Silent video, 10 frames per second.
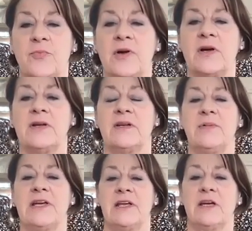but in the
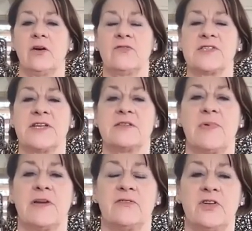beginning, obviously, it's
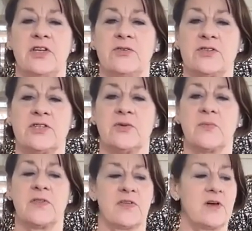better for you to do it
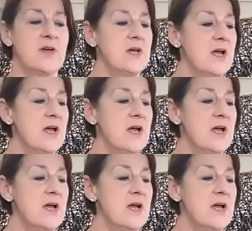with her.